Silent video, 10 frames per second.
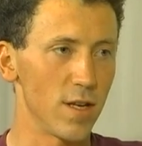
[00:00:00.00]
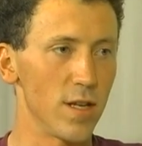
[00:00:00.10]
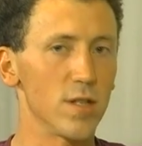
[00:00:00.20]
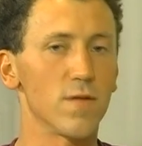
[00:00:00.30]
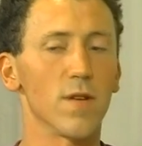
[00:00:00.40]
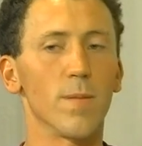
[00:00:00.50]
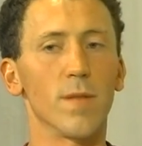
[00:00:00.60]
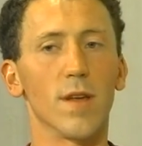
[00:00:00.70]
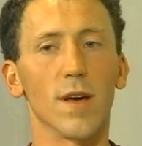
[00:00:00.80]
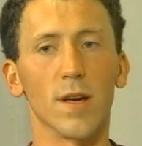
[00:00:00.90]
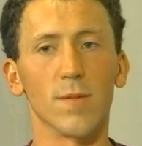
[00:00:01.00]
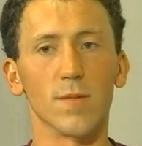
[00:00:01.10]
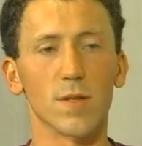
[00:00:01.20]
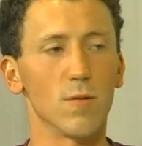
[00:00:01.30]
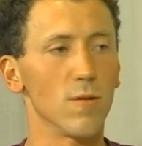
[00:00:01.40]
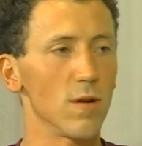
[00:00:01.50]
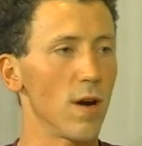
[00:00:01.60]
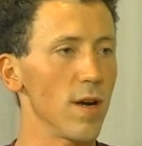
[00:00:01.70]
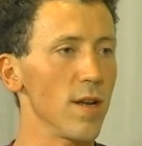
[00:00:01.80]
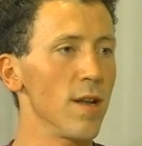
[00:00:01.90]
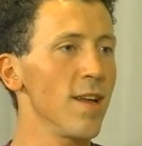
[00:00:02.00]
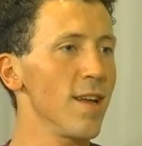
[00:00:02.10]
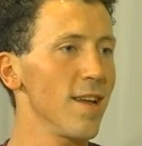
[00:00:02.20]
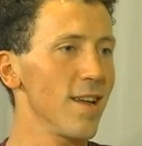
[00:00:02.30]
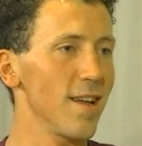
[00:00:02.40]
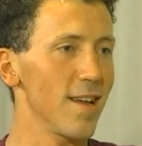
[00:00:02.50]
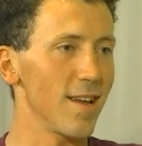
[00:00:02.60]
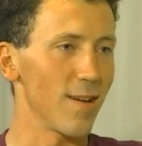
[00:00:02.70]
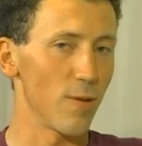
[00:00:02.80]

onions from the um, school garden. And you got avocados.